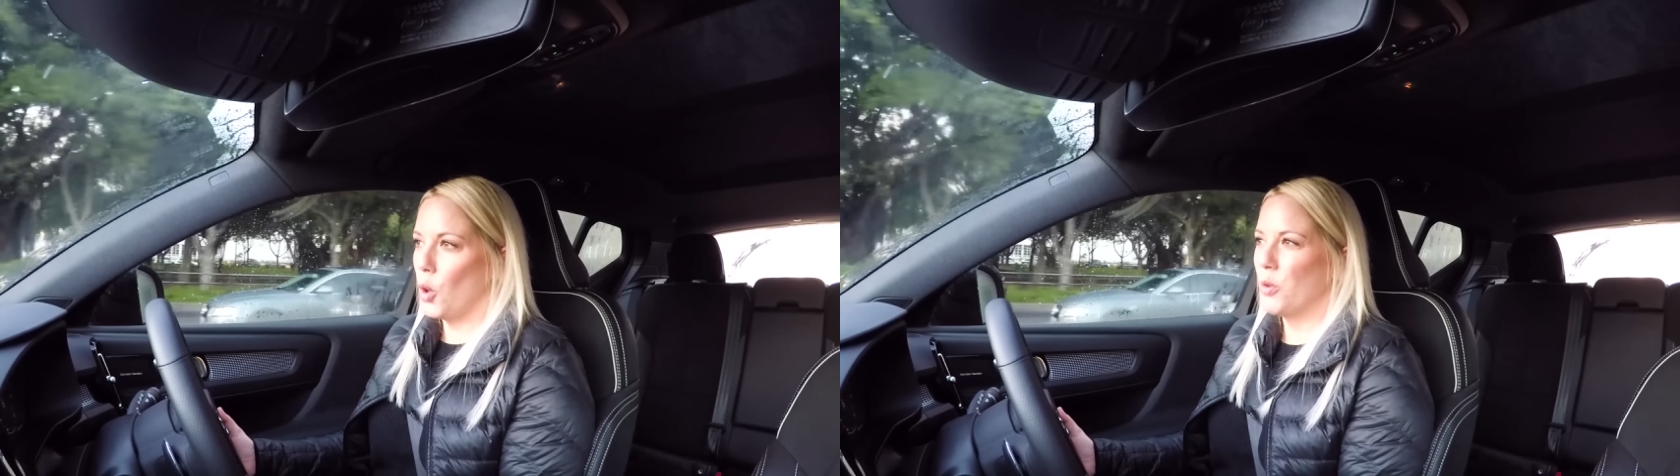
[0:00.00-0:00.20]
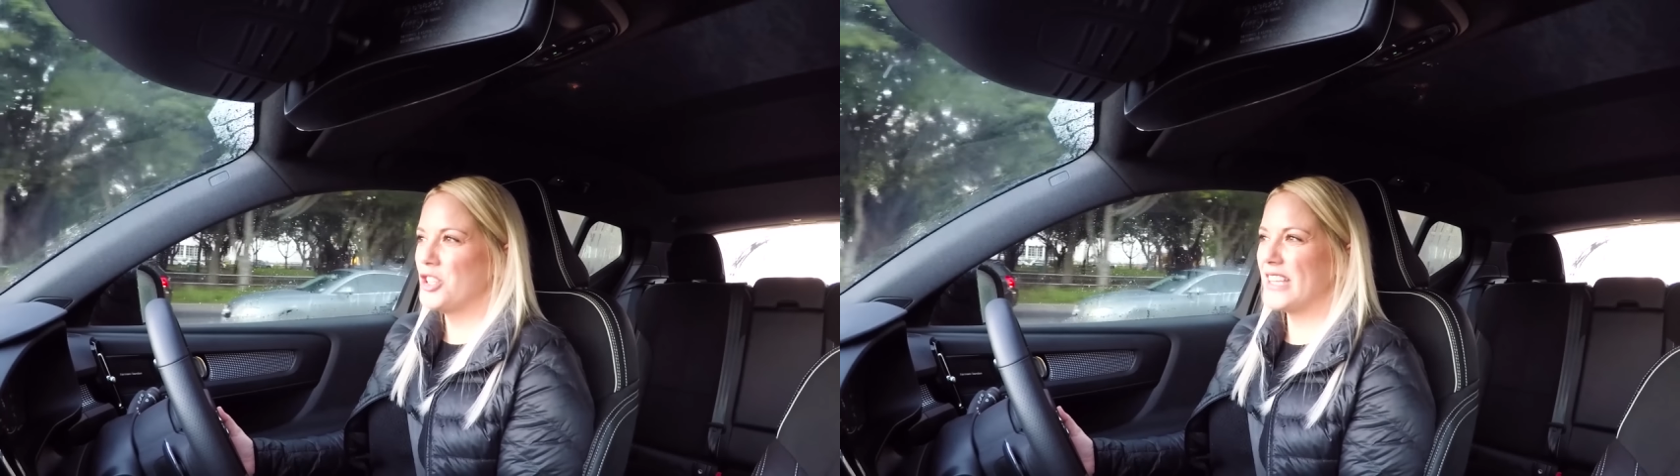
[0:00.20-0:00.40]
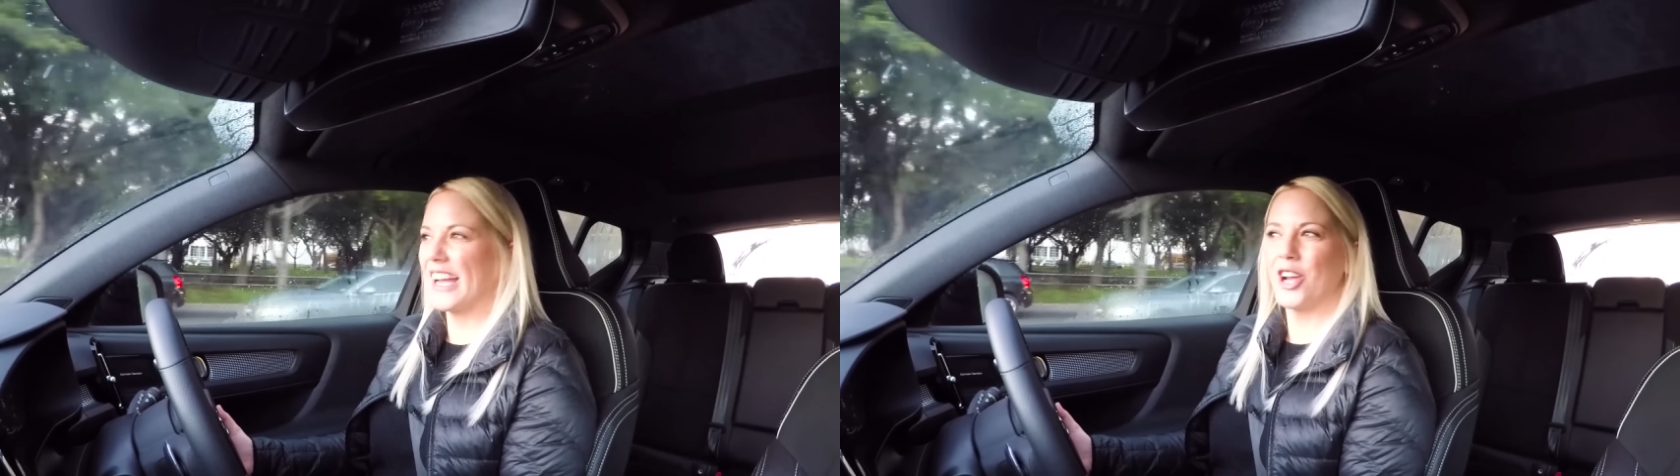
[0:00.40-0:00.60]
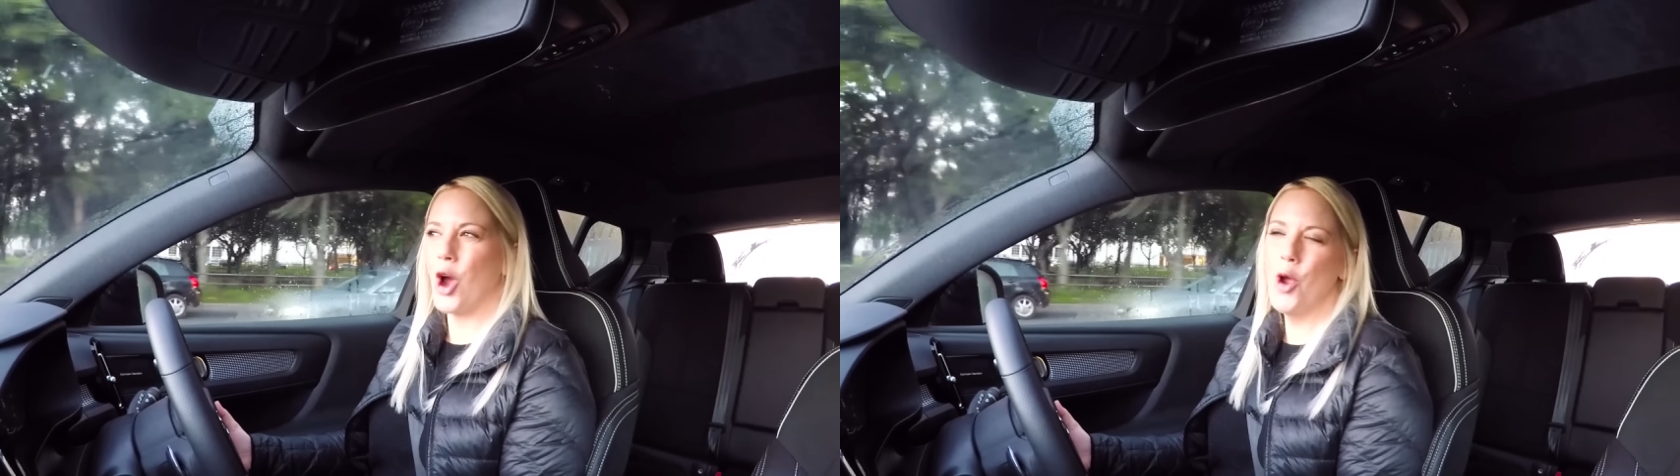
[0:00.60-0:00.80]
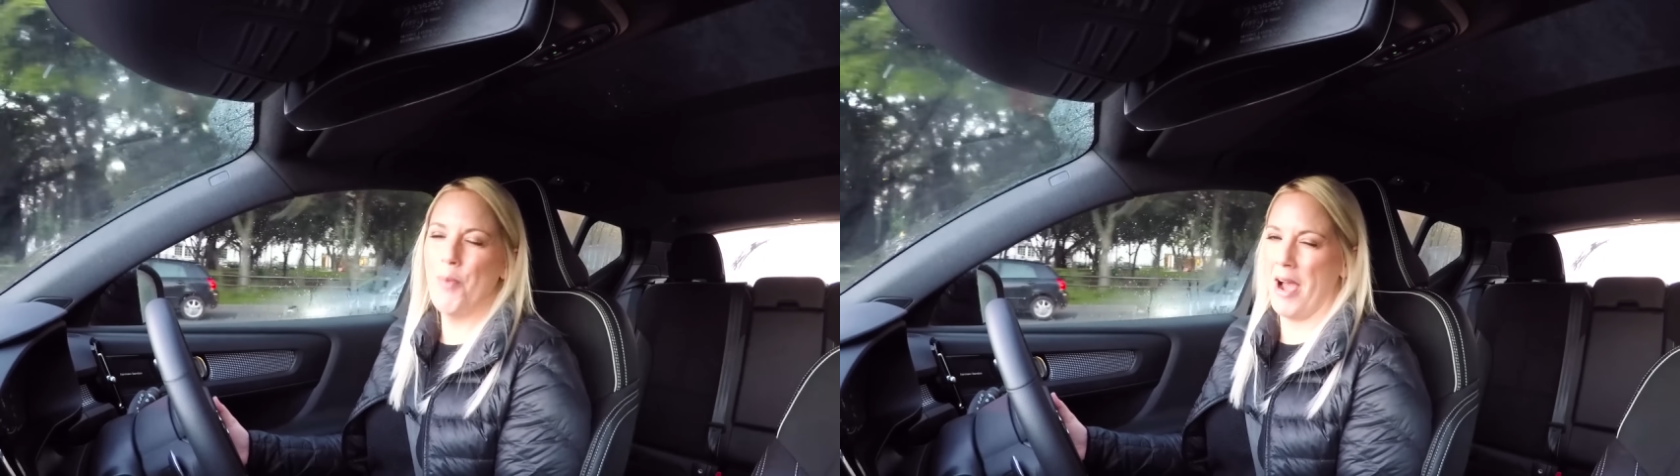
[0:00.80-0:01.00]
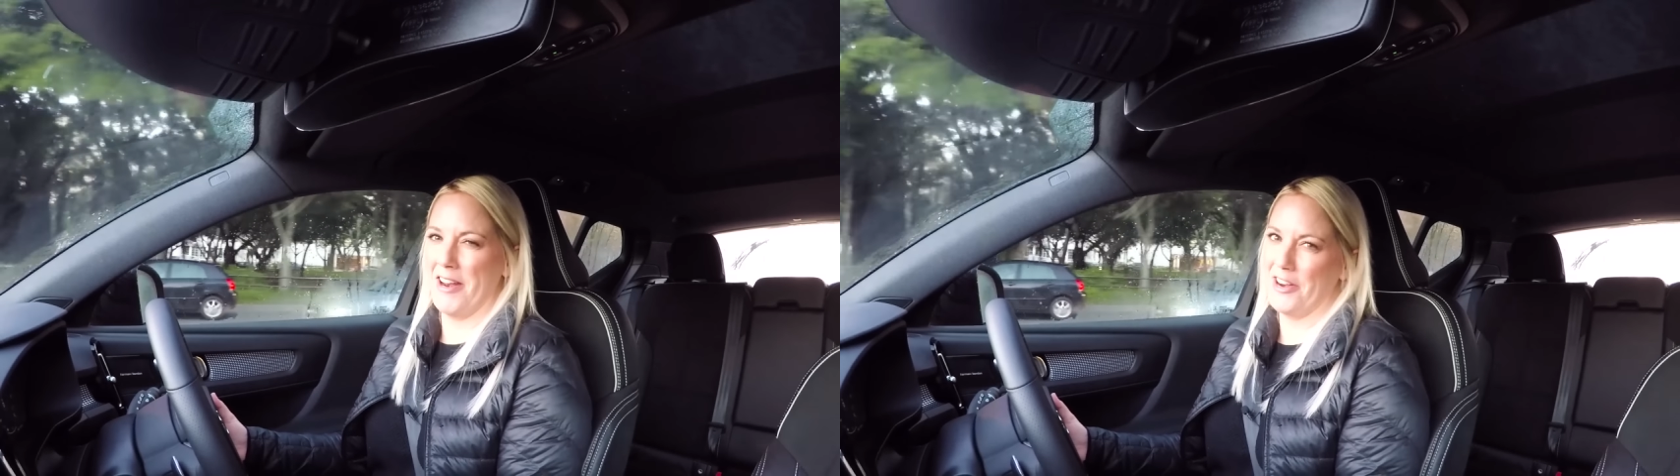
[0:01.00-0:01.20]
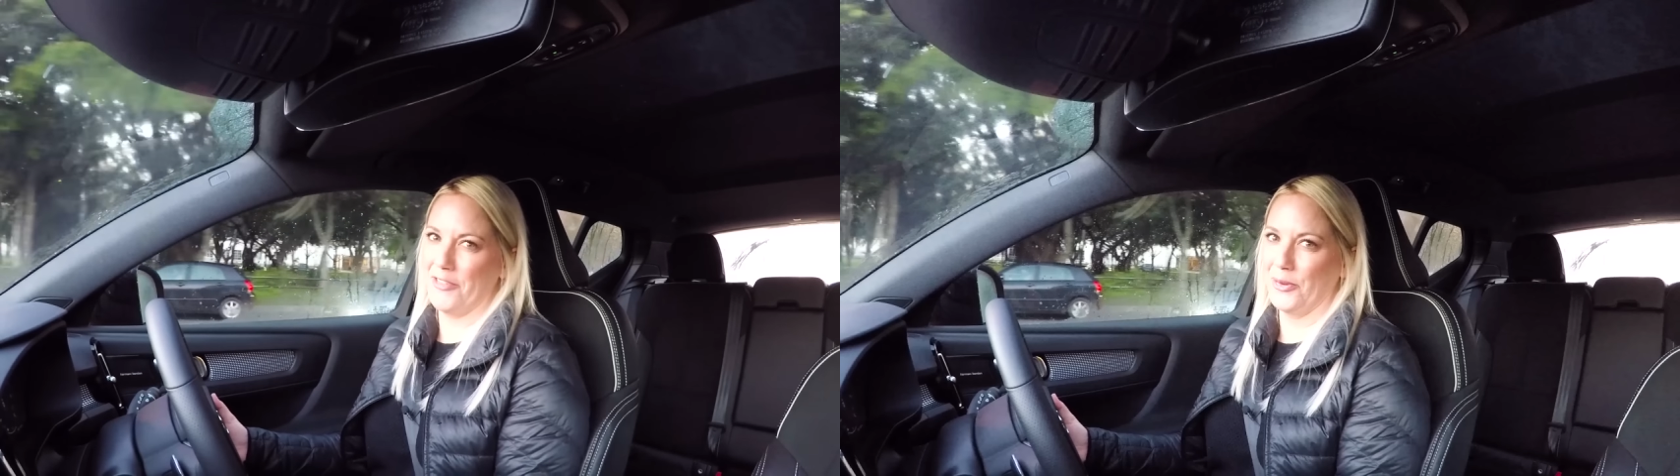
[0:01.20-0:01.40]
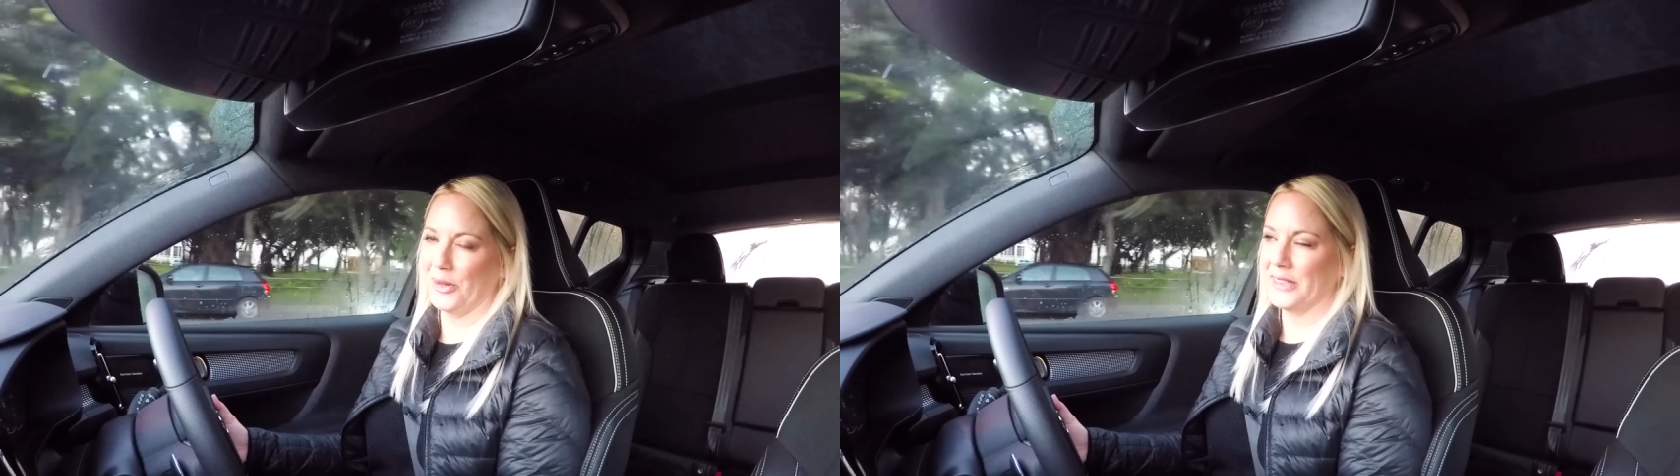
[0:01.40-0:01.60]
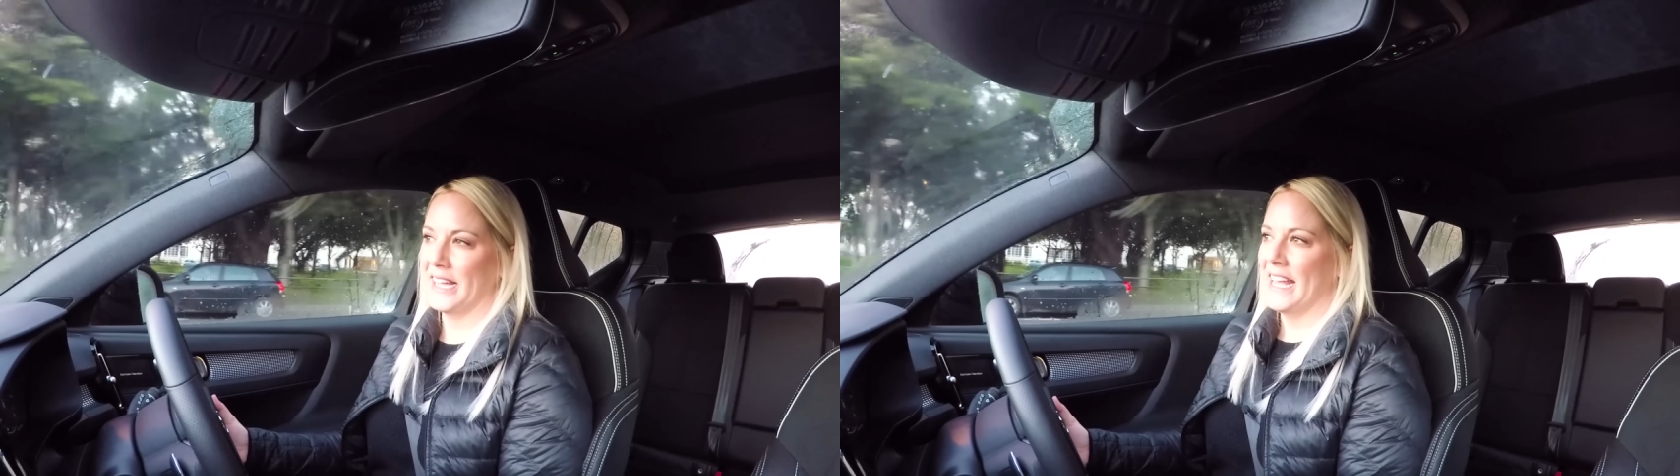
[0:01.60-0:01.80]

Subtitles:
which is like a co-pilot, if you will.